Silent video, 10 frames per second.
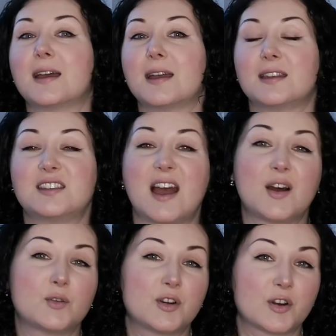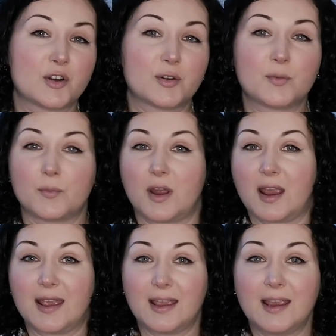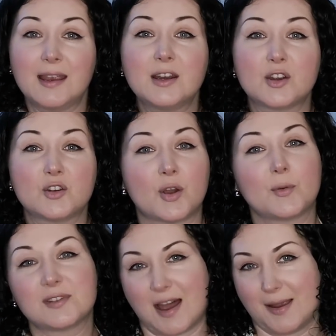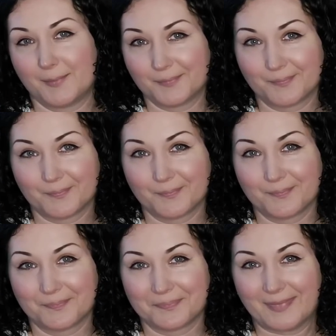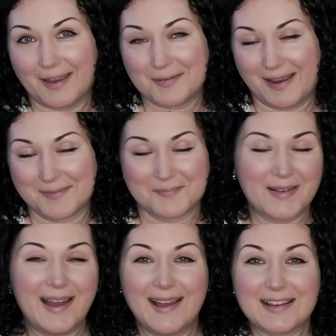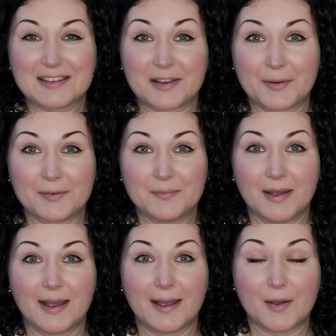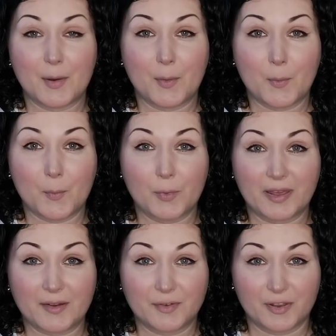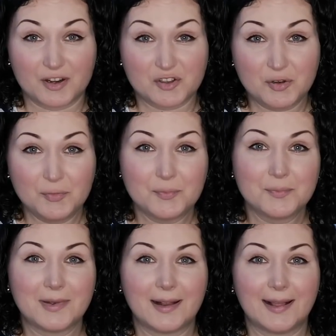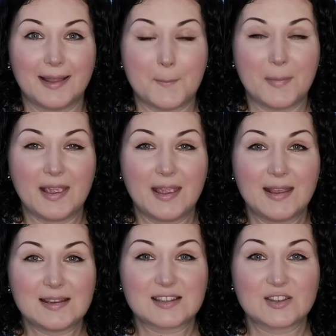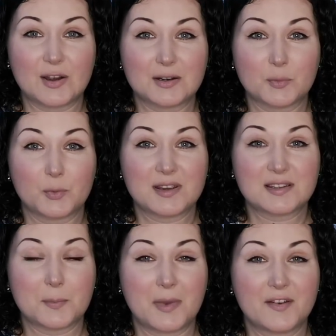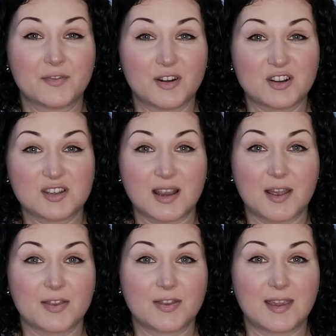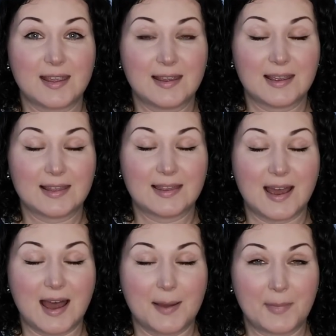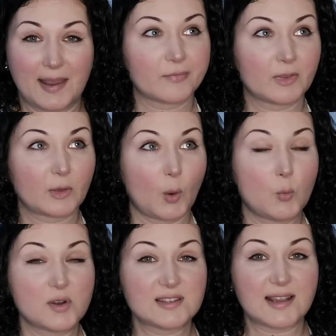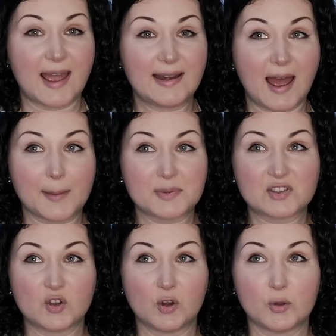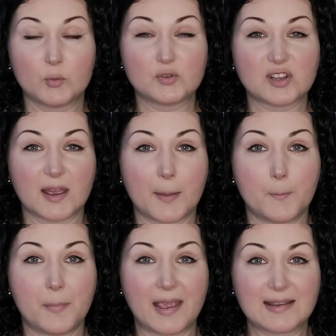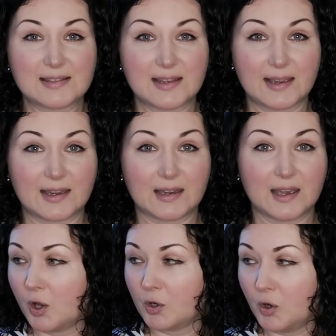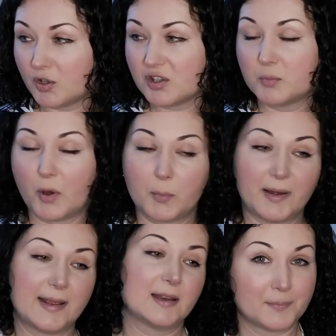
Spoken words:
downer in no time. Okay, so without further ado, let me start with my first thing that I made. Was an absolute basic cotton poplin